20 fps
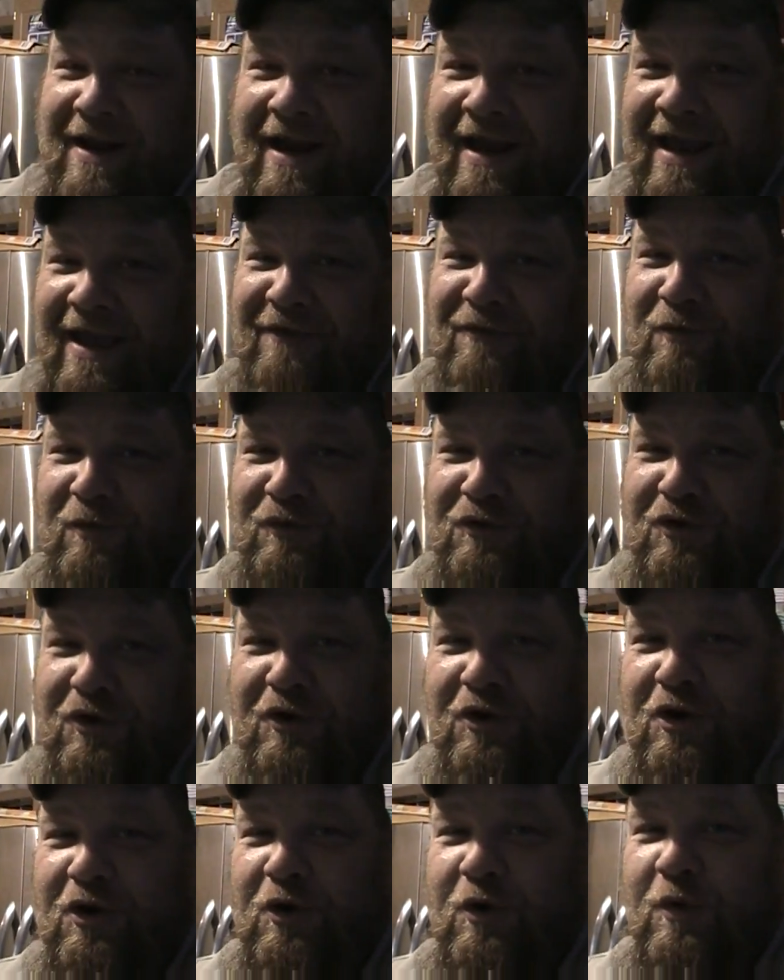I guess we'll show
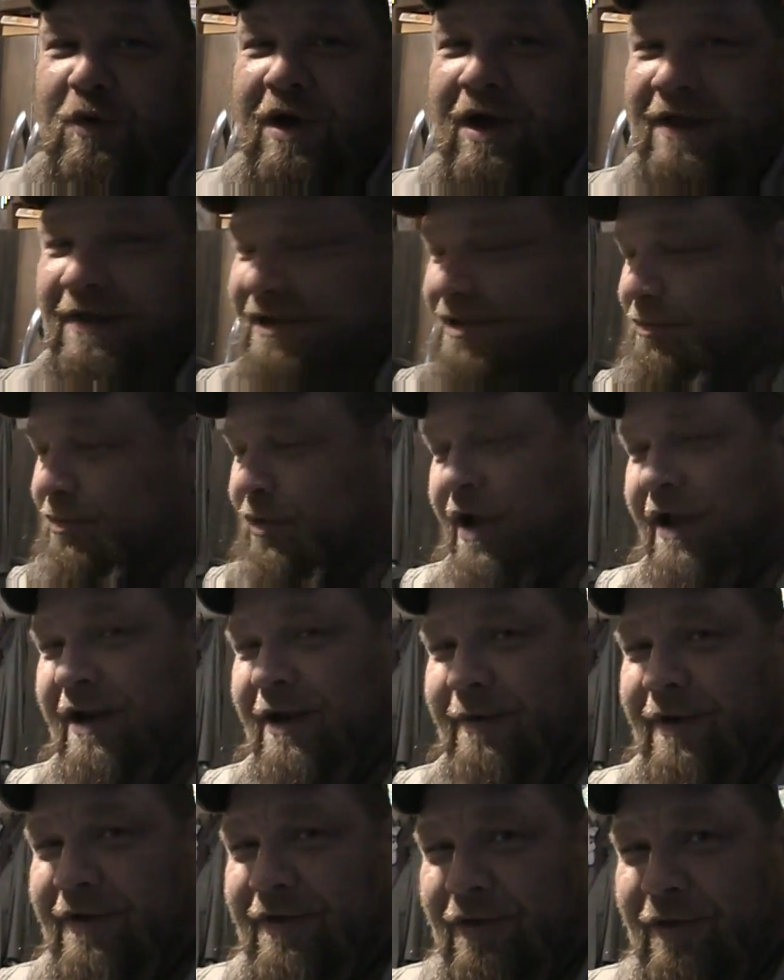you uh, the spread that
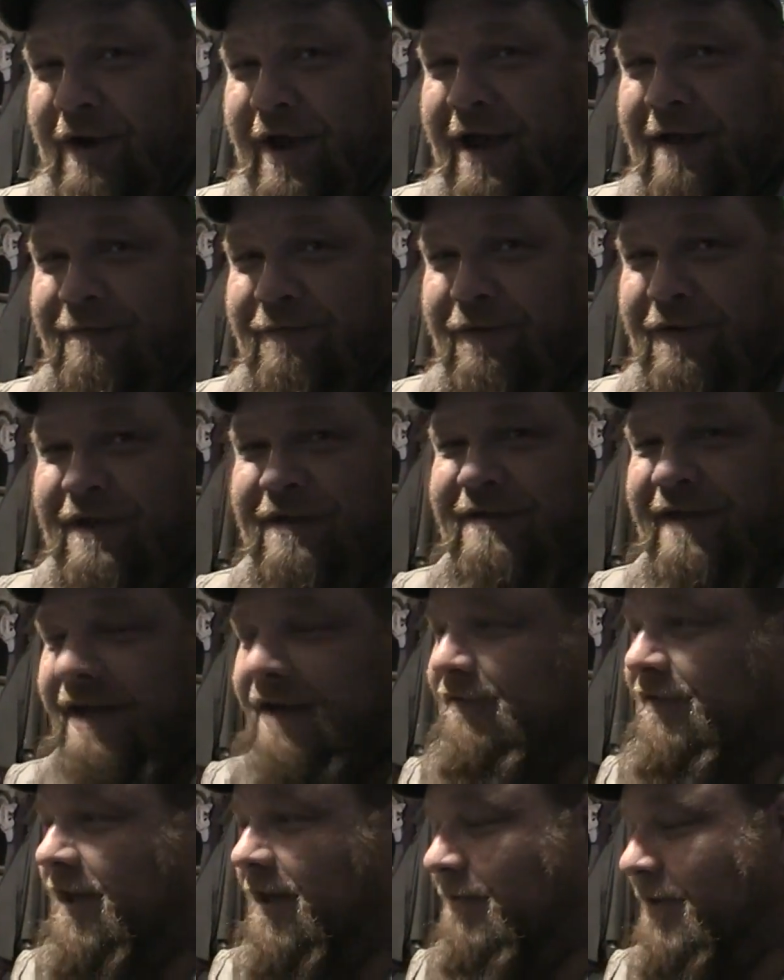we threw down for this
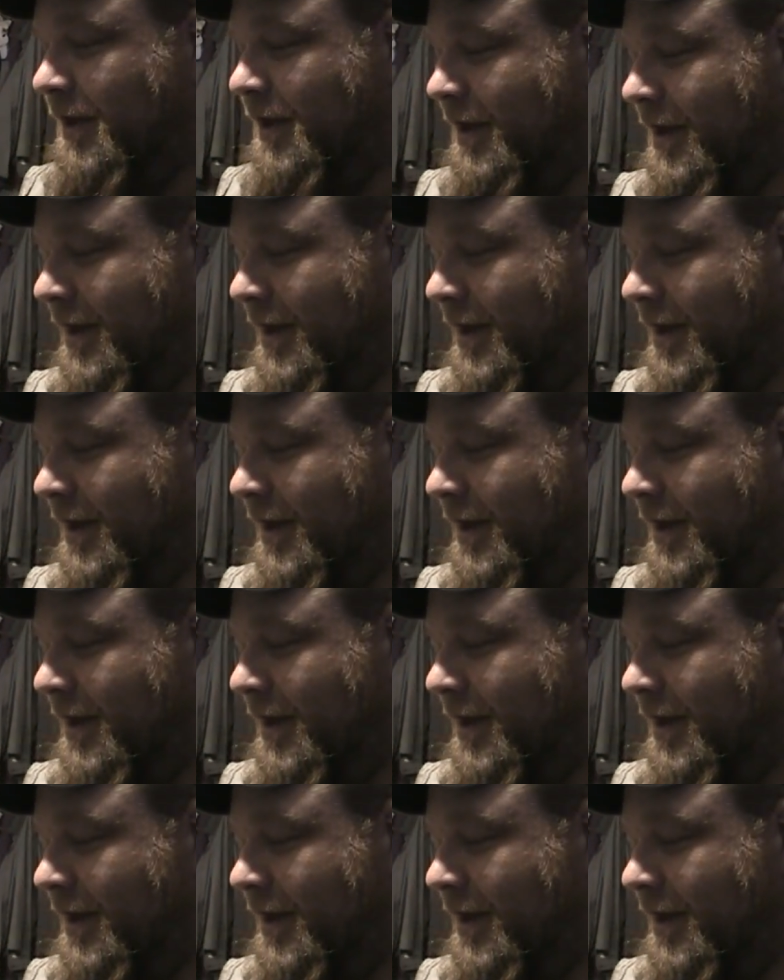Thanksgiving.